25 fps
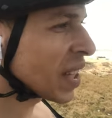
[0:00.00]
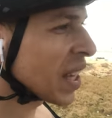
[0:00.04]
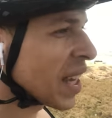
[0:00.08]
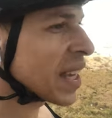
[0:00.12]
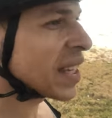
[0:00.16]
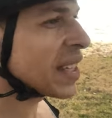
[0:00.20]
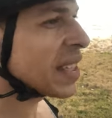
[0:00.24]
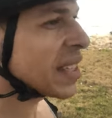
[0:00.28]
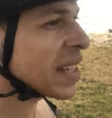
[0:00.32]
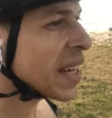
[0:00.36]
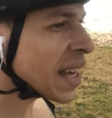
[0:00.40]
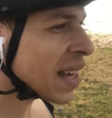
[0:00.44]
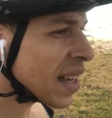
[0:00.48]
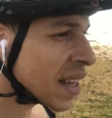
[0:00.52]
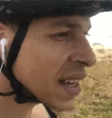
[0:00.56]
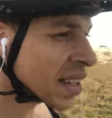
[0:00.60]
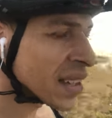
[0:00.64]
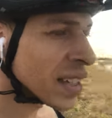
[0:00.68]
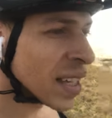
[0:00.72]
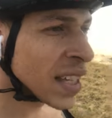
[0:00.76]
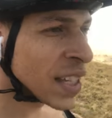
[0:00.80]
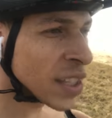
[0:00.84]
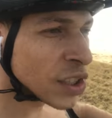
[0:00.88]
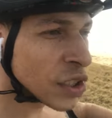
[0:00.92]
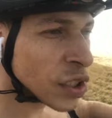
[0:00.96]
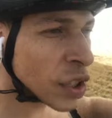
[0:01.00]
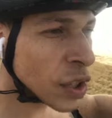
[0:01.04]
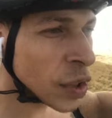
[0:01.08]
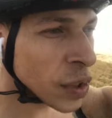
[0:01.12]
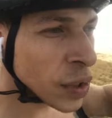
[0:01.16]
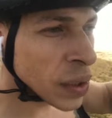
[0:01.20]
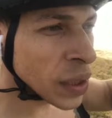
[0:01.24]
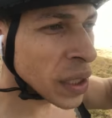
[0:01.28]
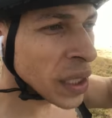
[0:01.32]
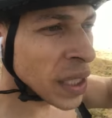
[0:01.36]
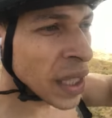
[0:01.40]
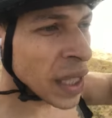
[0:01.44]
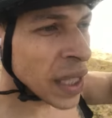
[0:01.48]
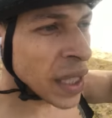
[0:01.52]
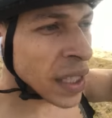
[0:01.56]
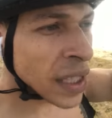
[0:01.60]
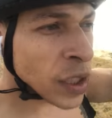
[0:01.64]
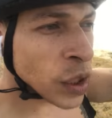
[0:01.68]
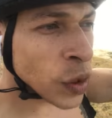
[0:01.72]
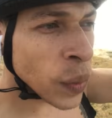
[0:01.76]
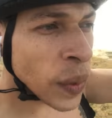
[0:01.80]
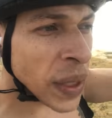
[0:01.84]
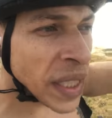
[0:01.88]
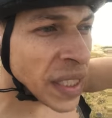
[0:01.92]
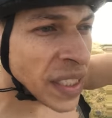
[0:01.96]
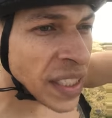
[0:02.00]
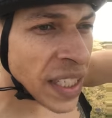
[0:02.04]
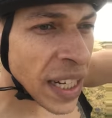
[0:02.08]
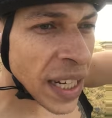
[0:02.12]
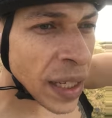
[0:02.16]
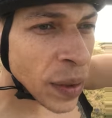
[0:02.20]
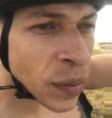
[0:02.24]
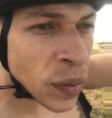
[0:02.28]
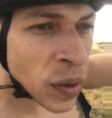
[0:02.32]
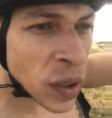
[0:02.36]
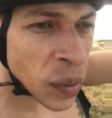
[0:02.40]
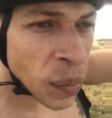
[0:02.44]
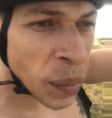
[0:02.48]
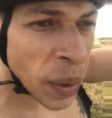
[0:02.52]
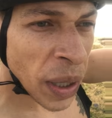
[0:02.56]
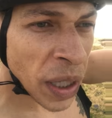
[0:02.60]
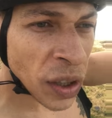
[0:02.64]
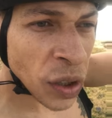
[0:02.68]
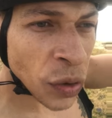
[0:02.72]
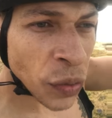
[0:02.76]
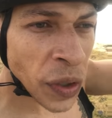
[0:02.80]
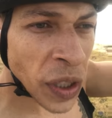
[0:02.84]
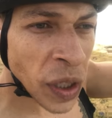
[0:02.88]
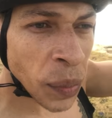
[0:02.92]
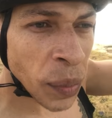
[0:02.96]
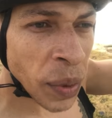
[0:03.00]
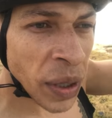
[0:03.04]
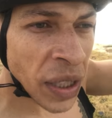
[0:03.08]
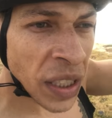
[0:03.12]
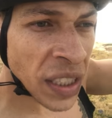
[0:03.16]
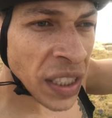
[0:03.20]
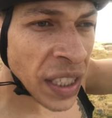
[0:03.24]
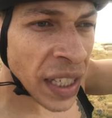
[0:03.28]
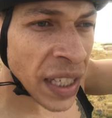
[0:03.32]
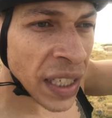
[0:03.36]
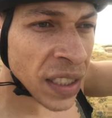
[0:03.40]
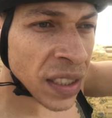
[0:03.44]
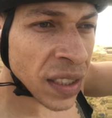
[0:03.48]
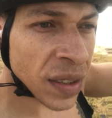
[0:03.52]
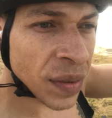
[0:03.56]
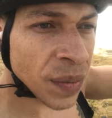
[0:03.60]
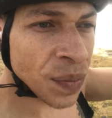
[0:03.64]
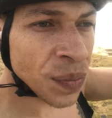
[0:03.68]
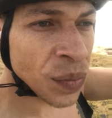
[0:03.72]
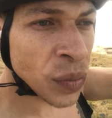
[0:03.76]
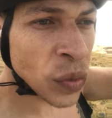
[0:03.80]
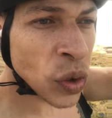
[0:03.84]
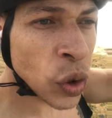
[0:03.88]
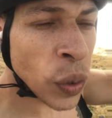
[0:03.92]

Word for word: And yeah. So 2010, it was about the rehabilitation.